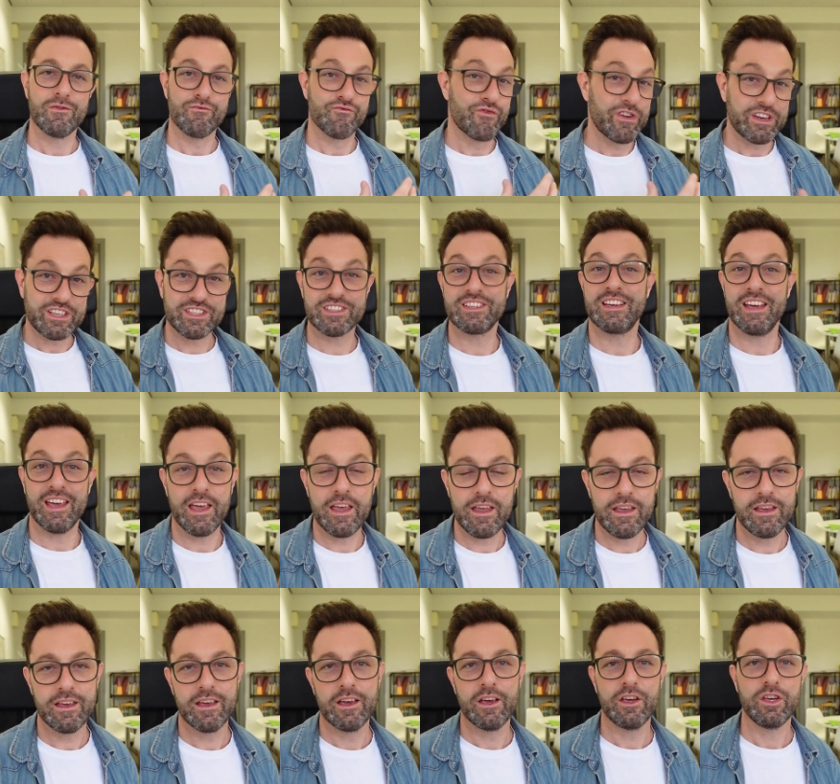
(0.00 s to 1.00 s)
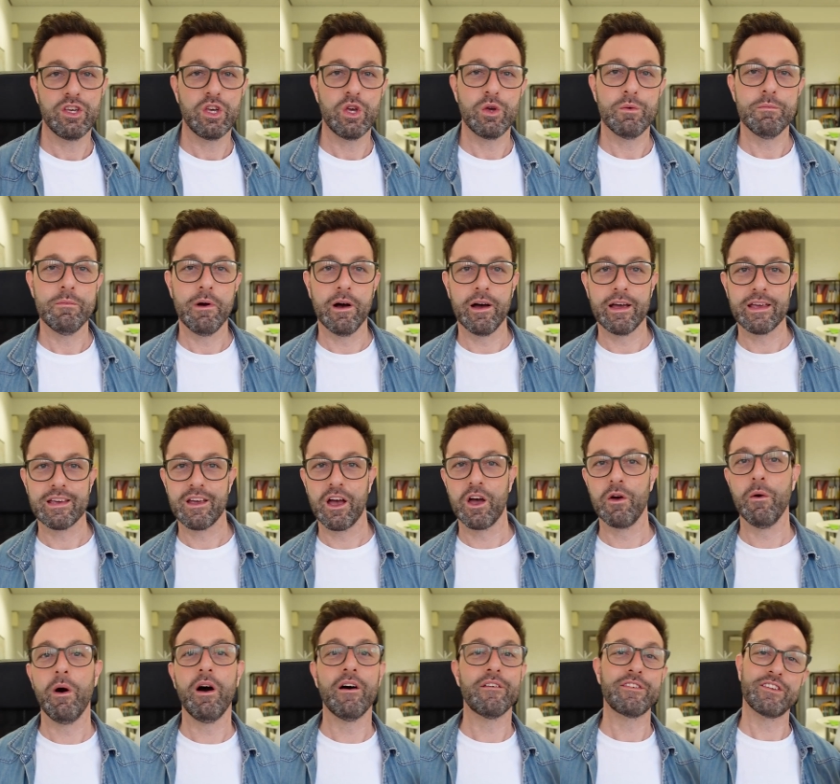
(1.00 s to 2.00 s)
risky, you might
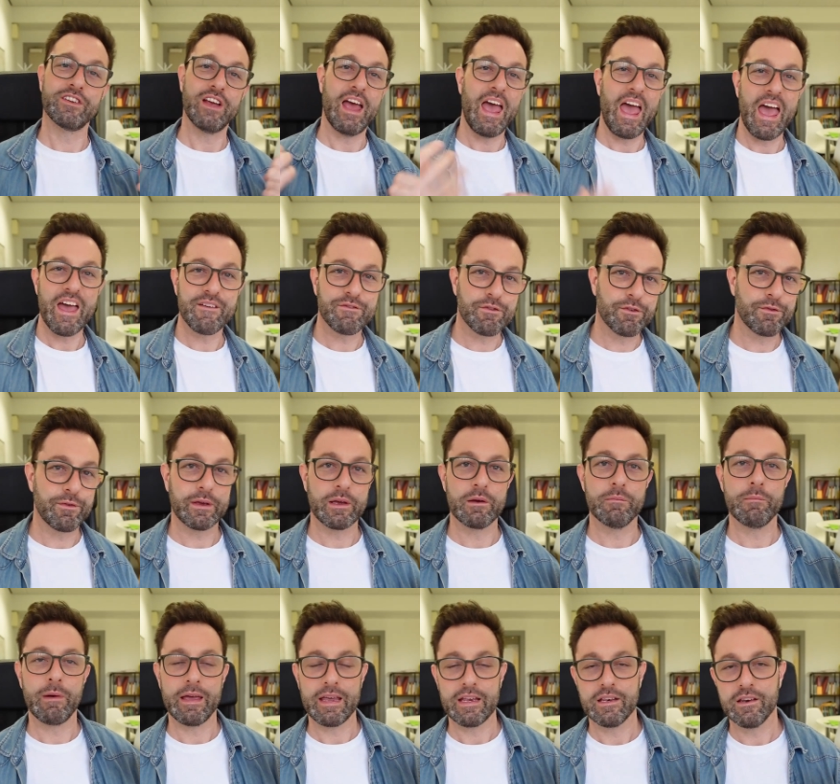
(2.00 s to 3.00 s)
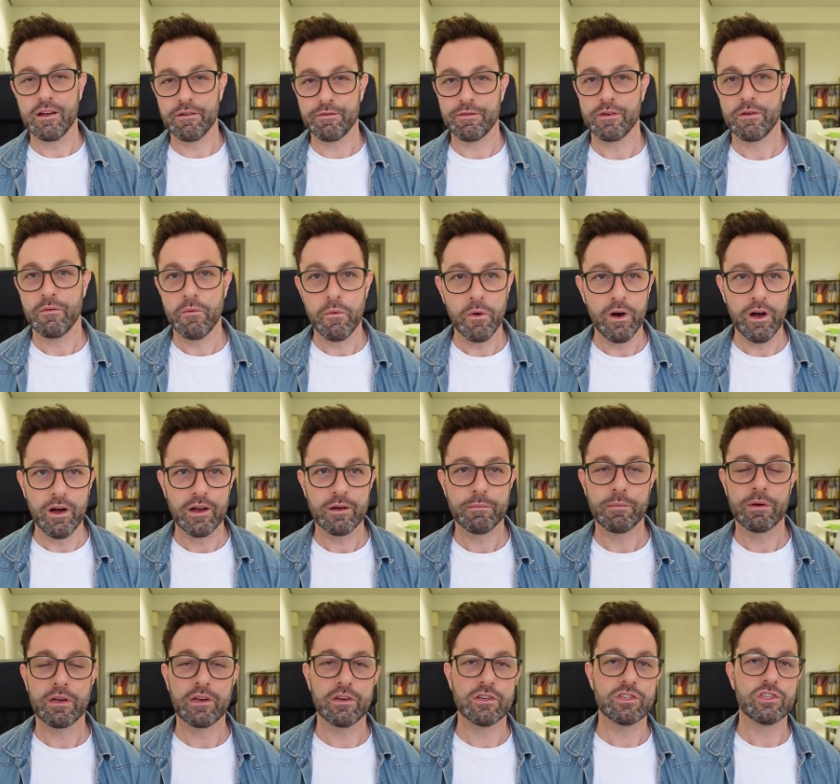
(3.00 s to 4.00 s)
go after everything and make nothing work
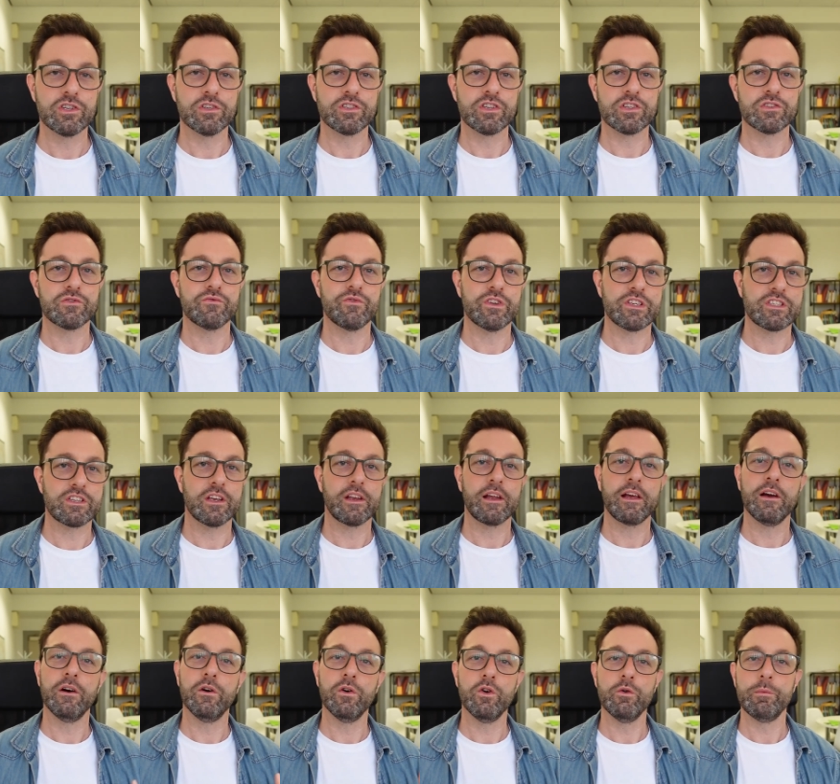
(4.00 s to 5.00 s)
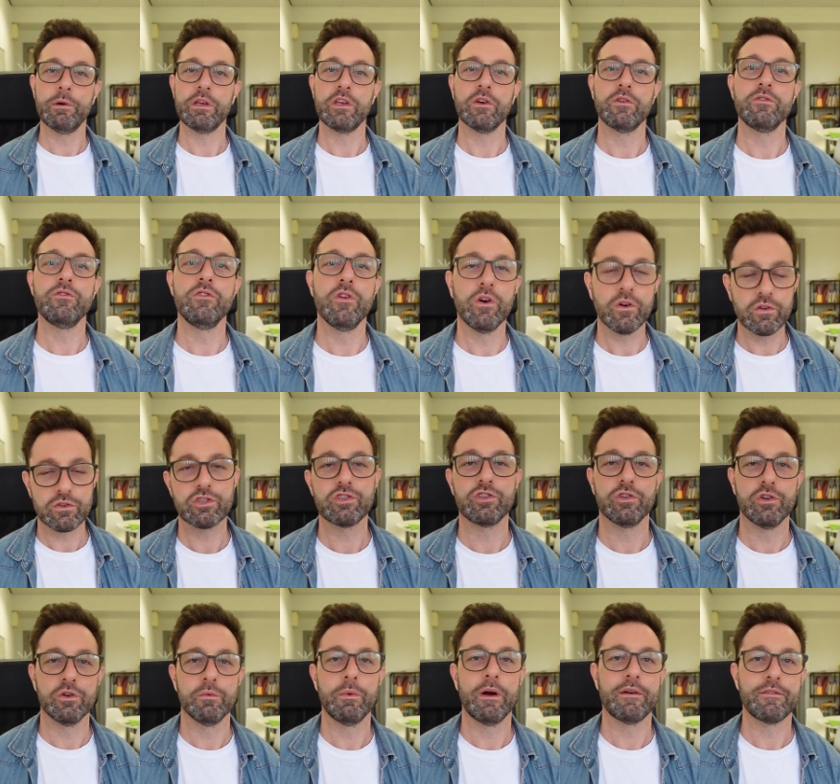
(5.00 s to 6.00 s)
because you're just risking it all, but you're not
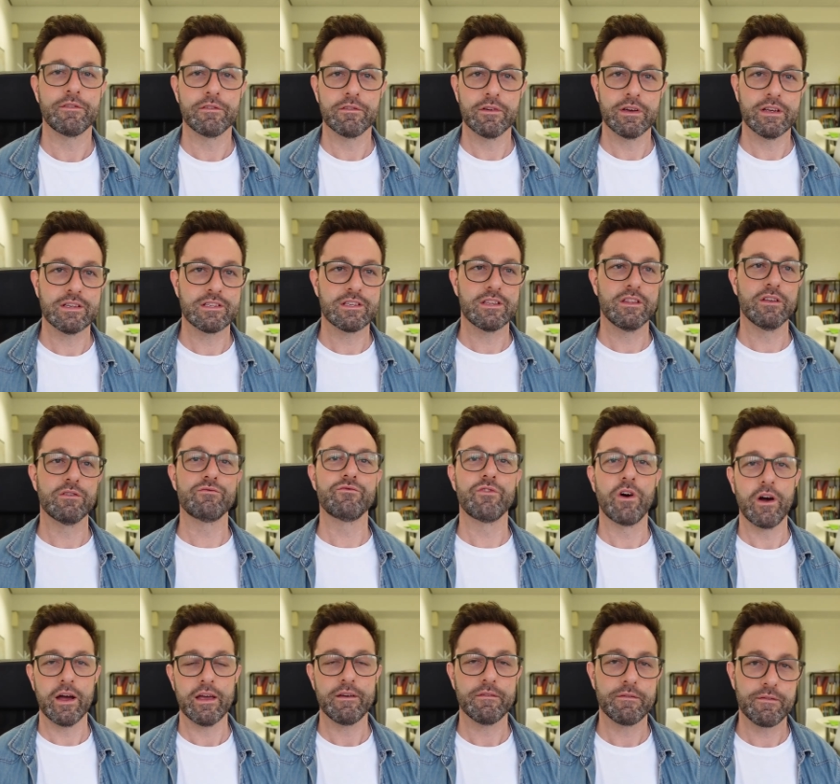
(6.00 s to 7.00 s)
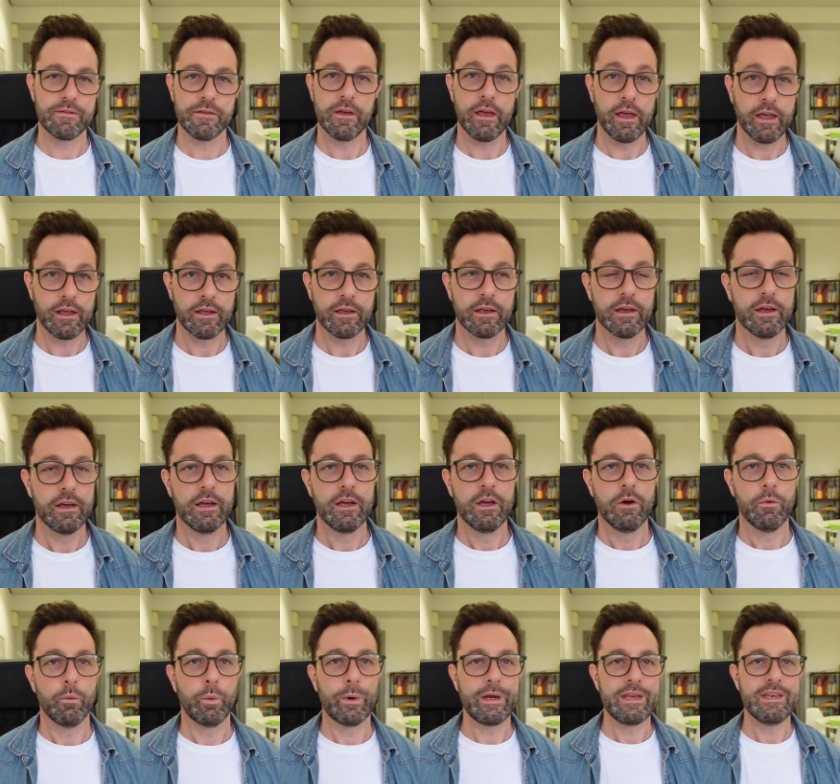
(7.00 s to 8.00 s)
sure whether it's the right thing.
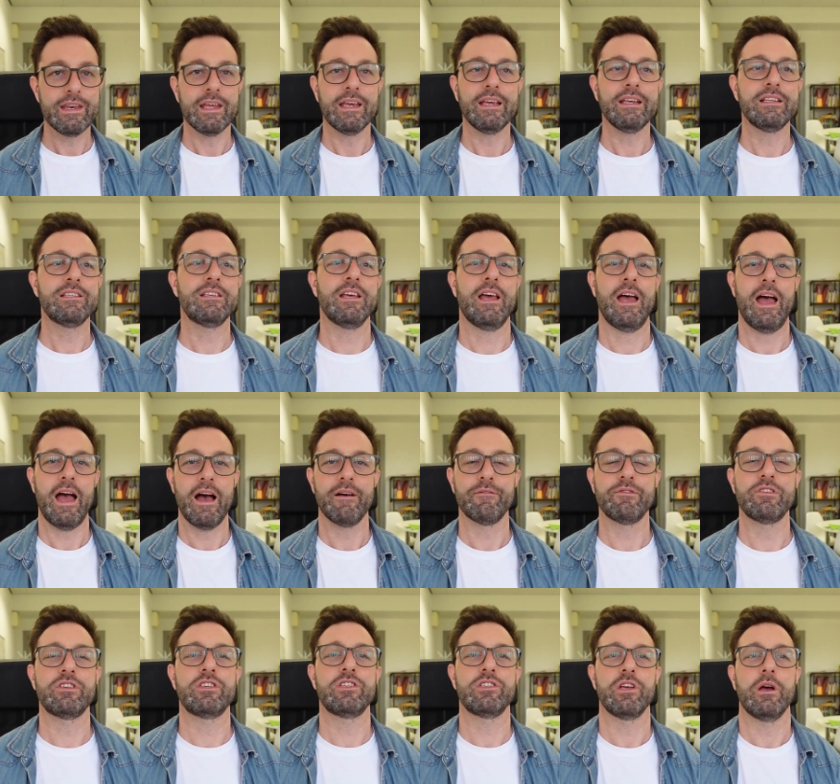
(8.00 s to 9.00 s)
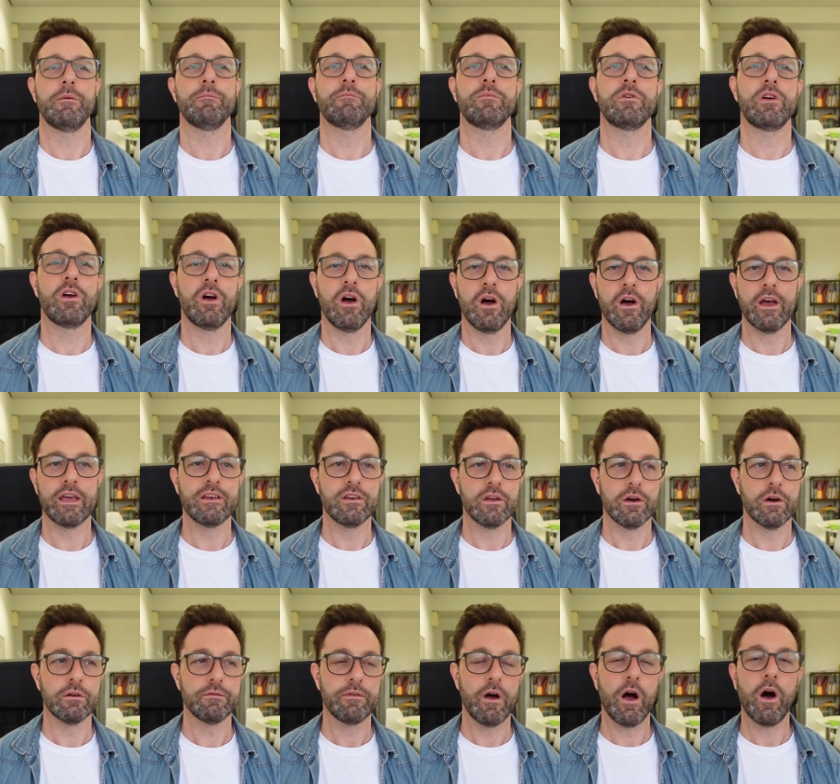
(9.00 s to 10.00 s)
We need to have some kind
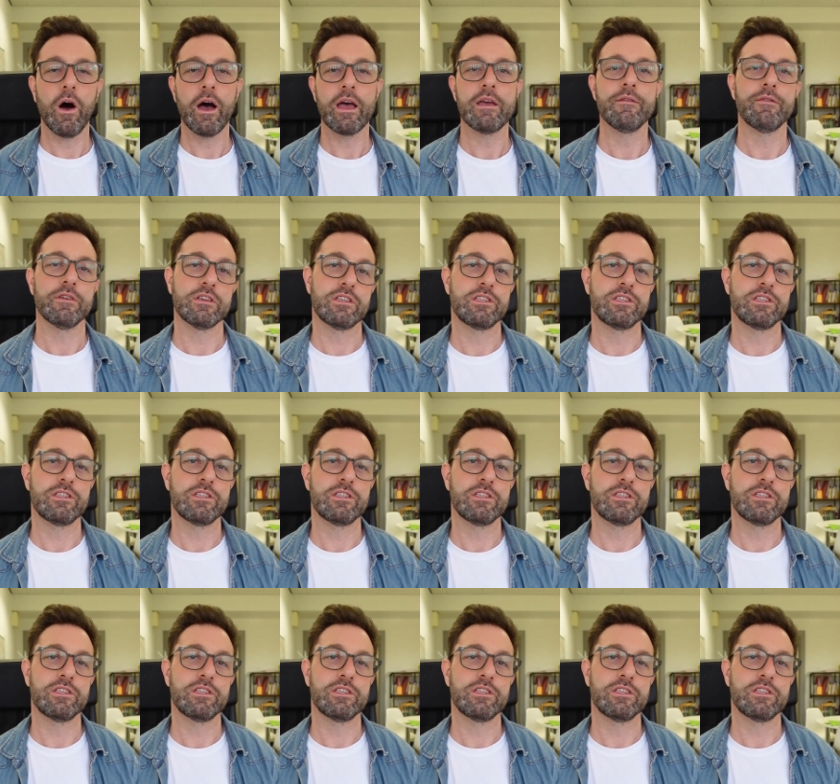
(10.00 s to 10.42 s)
of either